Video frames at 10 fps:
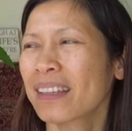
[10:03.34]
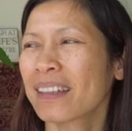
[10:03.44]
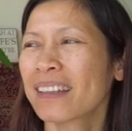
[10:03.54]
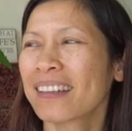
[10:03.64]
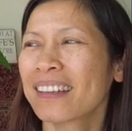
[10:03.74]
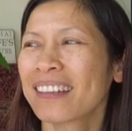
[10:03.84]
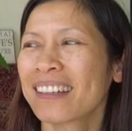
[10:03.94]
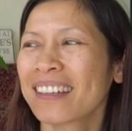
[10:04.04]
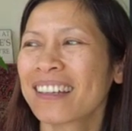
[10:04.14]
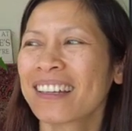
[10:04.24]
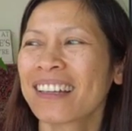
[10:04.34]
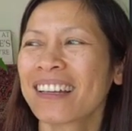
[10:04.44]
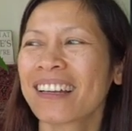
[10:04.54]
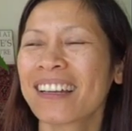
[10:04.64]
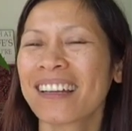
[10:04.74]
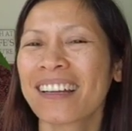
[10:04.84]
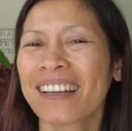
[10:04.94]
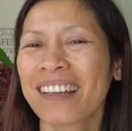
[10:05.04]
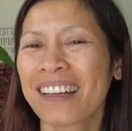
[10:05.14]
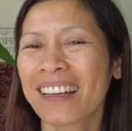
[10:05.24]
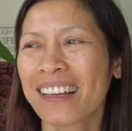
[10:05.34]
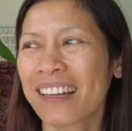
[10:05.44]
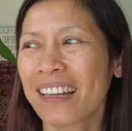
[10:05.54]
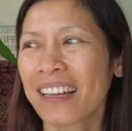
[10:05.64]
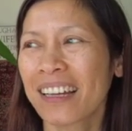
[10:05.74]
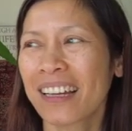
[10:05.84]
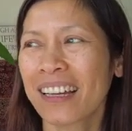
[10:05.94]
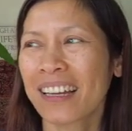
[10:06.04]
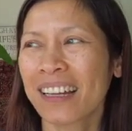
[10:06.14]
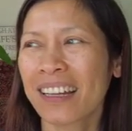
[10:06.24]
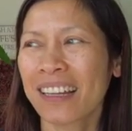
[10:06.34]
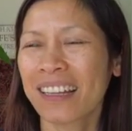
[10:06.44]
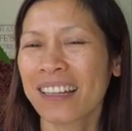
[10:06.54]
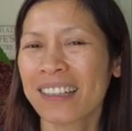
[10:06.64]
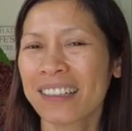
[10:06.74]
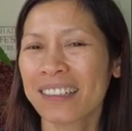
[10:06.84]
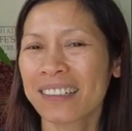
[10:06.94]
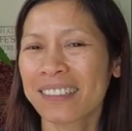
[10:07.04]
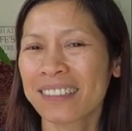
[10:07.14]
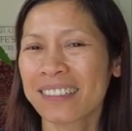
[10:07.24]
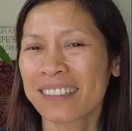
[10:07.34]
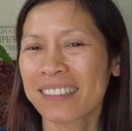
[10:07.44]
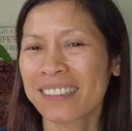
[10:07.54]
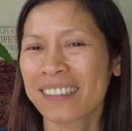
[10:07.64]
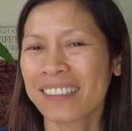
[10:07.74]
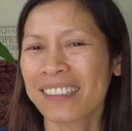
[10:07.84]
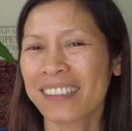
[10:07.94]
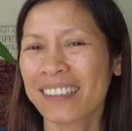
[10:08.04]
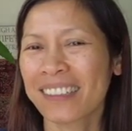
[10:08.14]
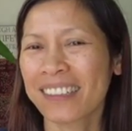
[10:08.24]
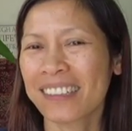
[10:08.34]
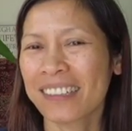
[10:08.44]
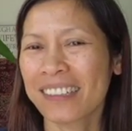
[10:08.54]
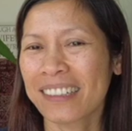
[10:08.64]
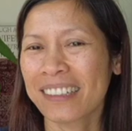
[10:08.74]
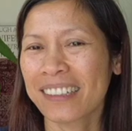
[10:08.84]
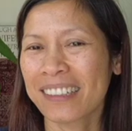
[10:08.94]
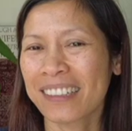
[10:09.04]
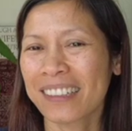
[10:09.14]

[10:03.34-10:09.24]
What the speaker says: This person isn't speaking.